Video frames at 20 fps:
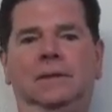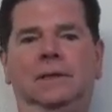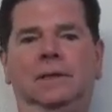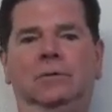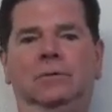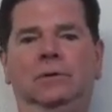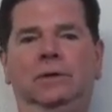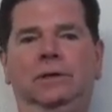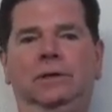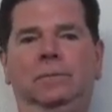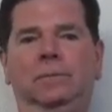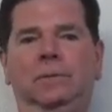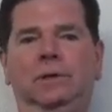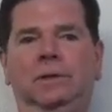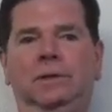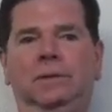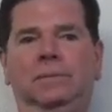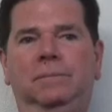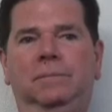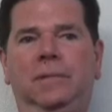now I am,
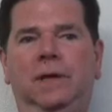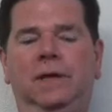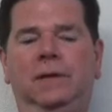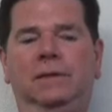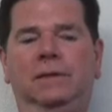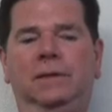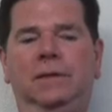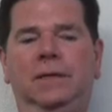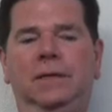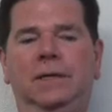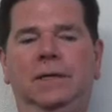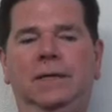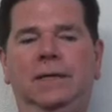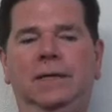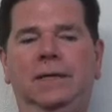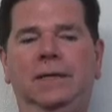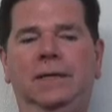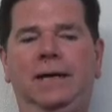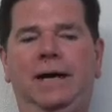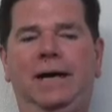
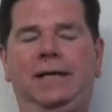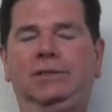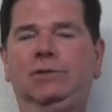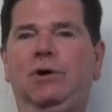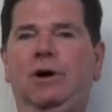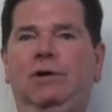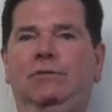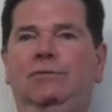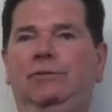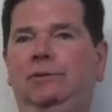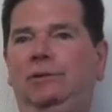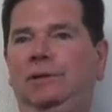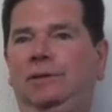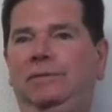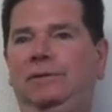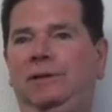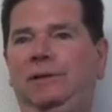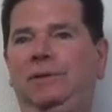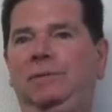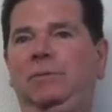I talk for a
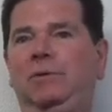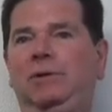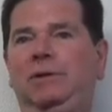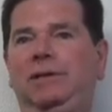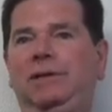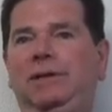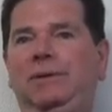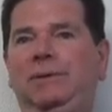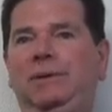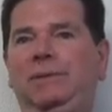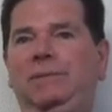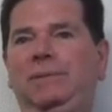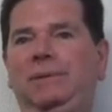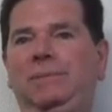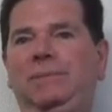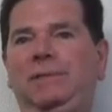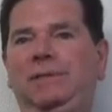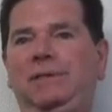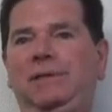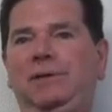living, I'll put it that way,
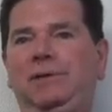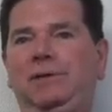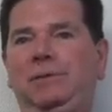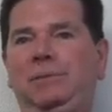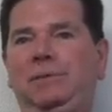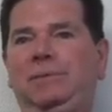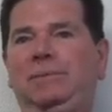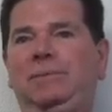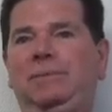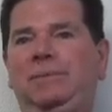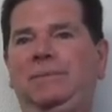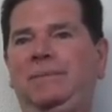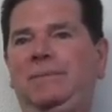salesman.